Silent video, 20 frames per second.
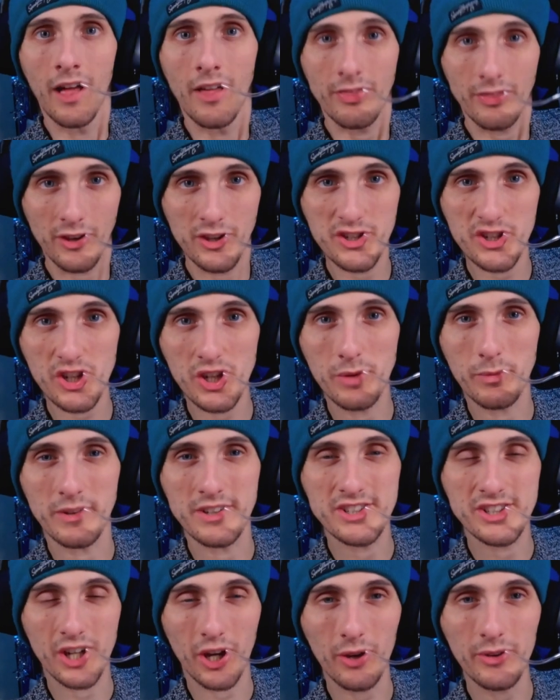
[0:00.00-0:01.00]
The tube,
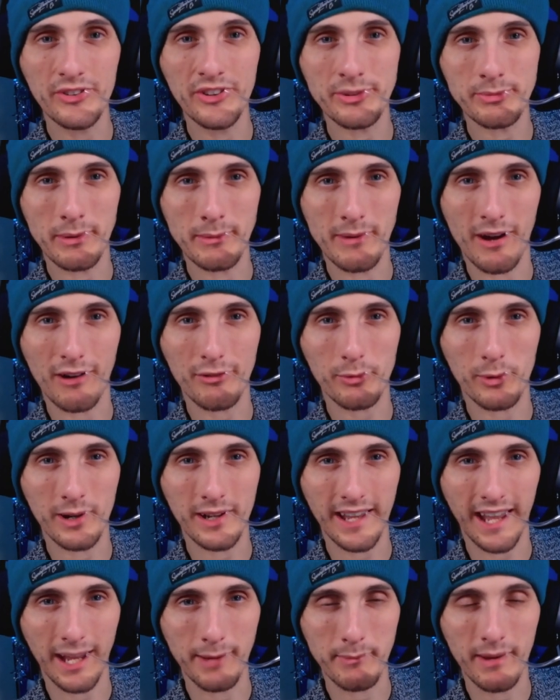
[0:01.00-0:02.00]
which goes into my mouth while
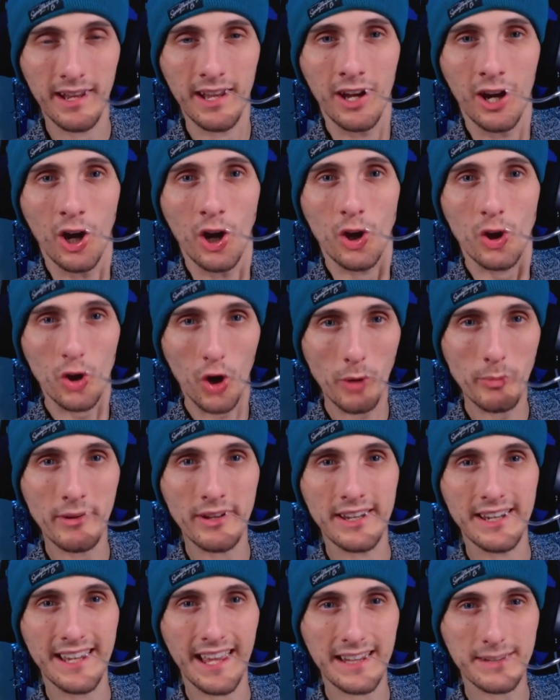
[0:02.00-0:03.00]
gaming,
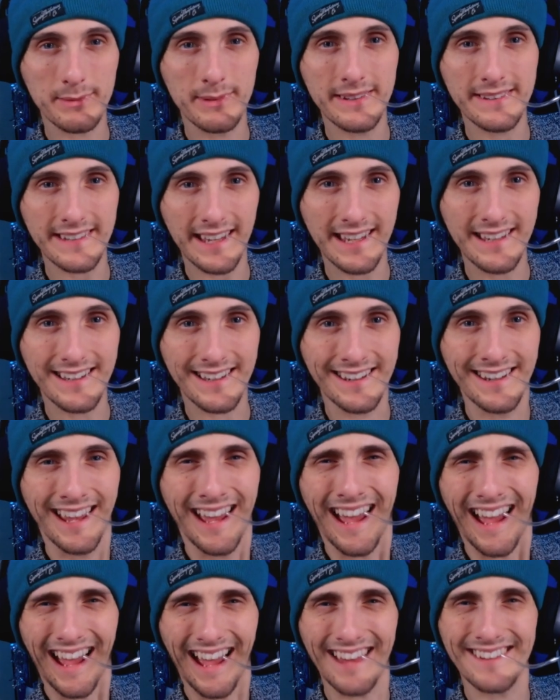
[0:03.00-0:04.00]
commonly gets mistaken
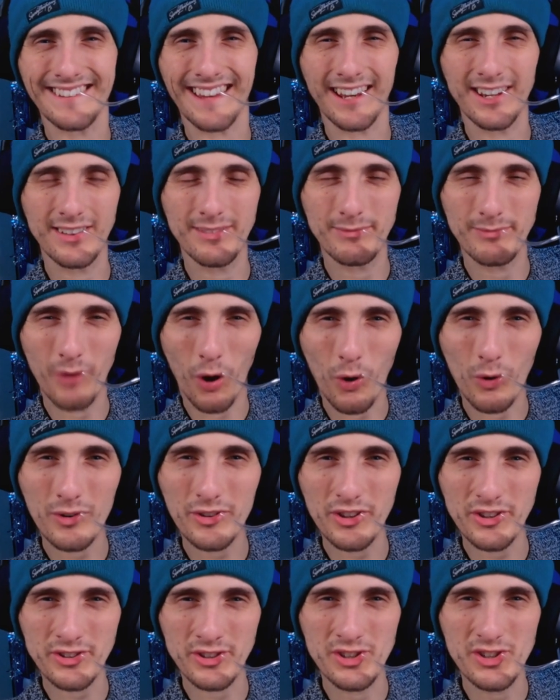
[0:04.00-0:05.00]
as a
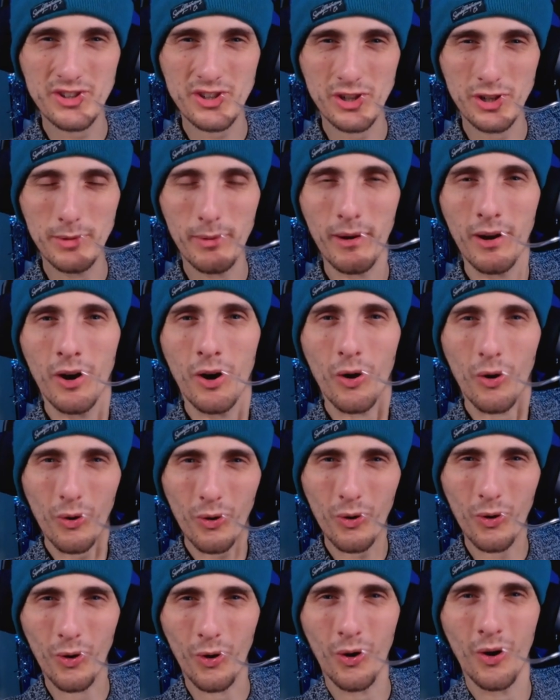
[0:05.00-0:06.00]
oxygen tube
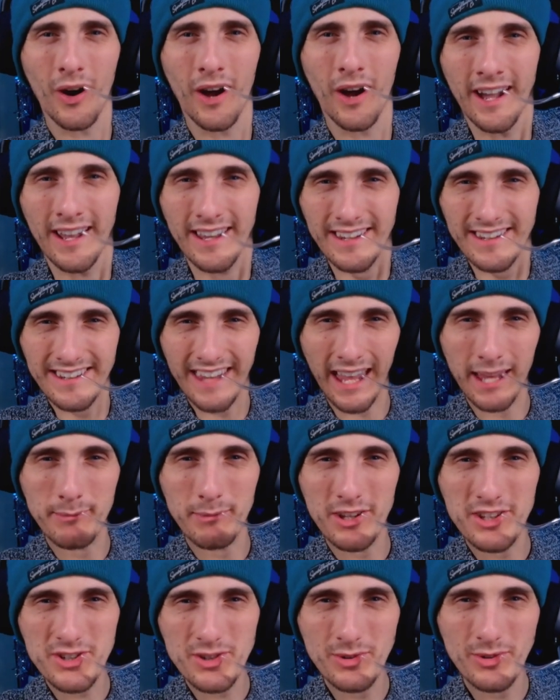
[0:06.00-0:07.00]
or gamer
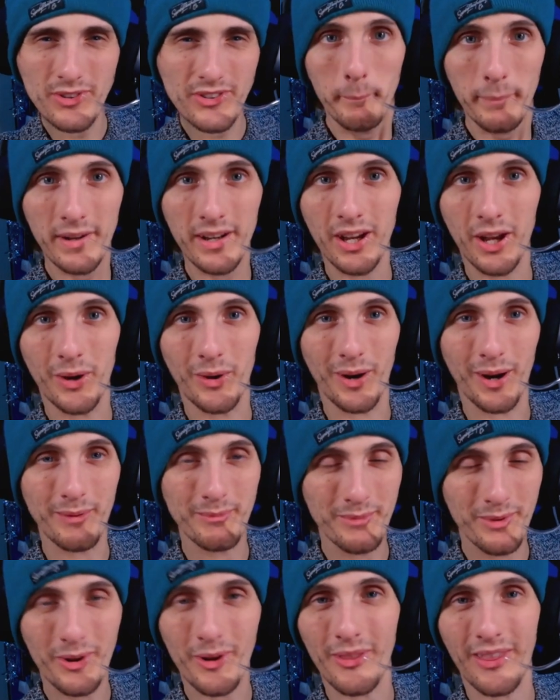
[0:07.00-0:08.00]
juice. But no,
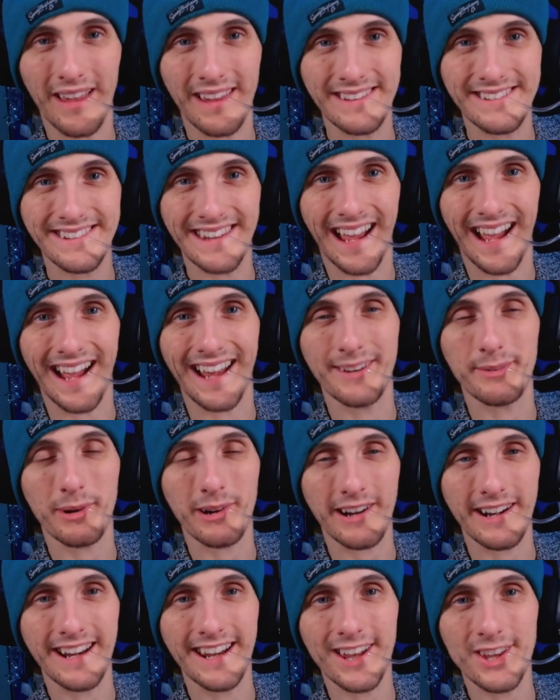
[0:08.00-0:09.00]
I'm not that sad where
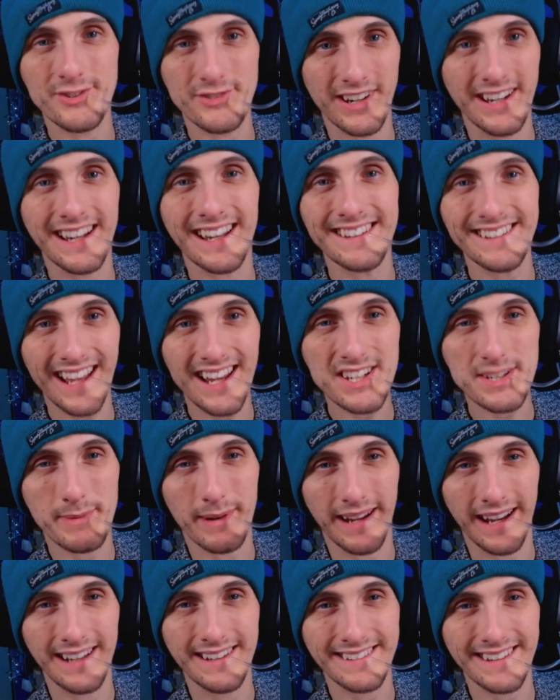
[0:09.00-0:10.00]
I need a drink attached to my
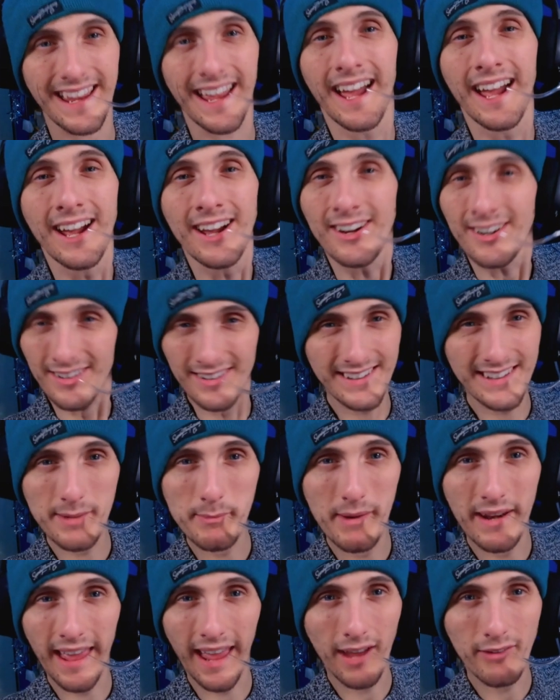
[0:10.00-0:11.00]
headset because I'm
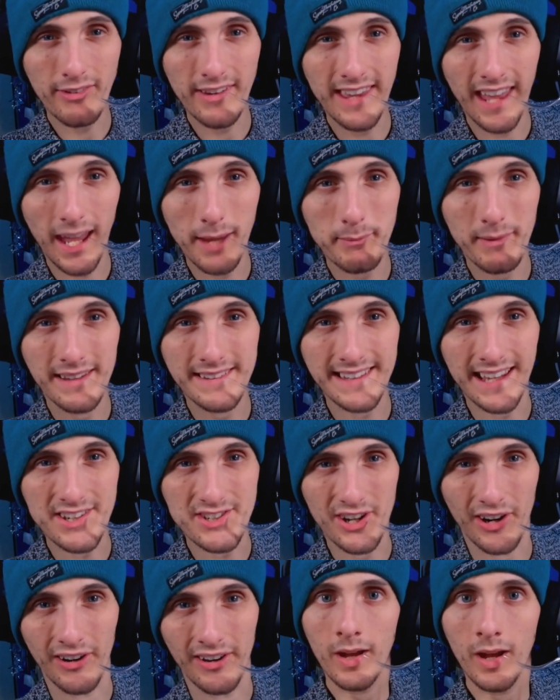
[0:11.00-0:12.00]
in a heavy gaming
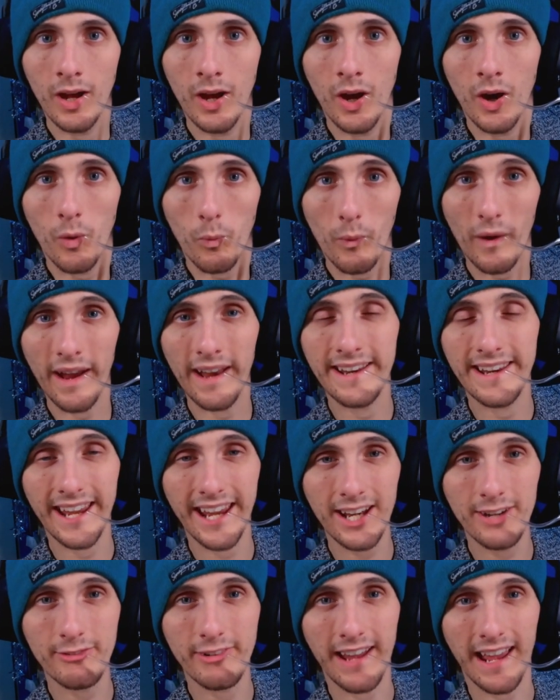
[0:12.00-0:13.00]
session. When
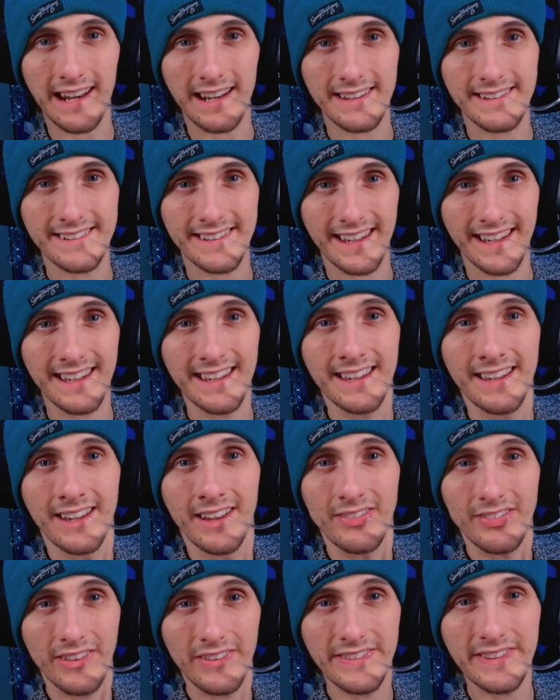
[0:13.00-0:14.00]
in reality,
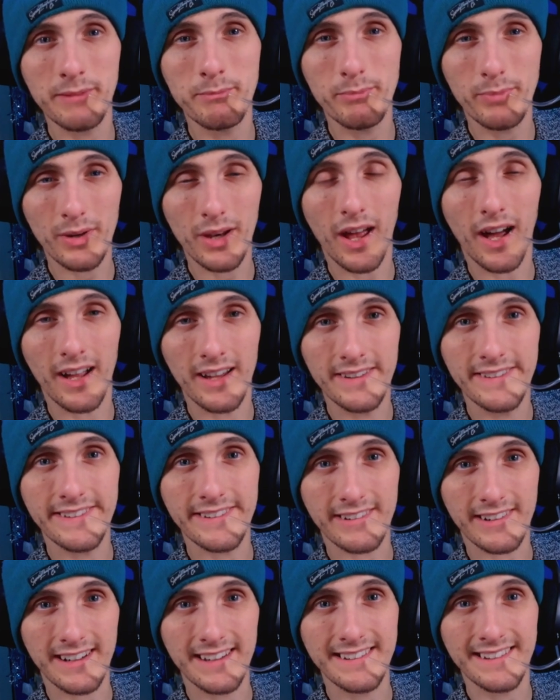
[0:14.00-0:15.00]
the simple
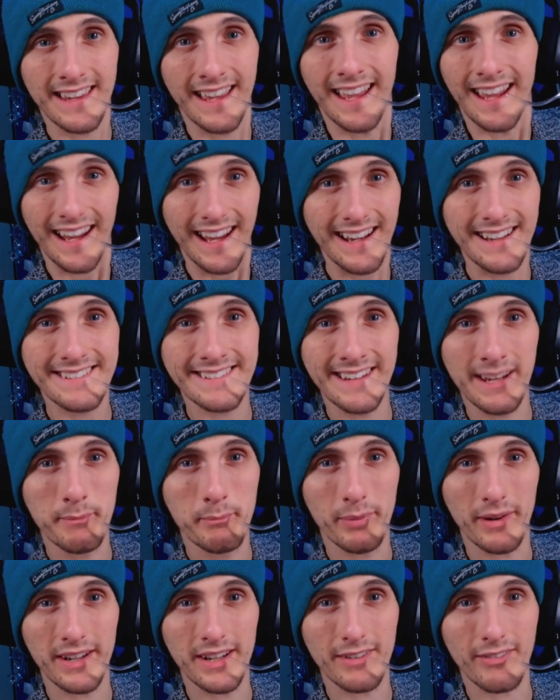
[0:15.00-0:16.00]
answer is it's an
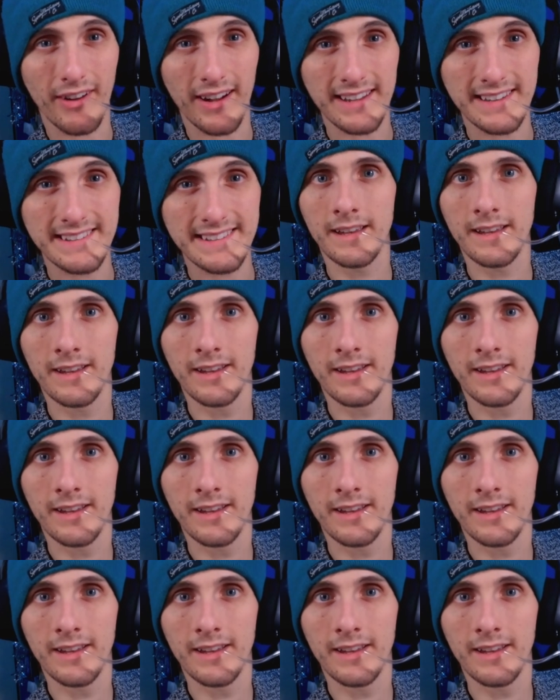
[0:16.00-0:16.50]
input device.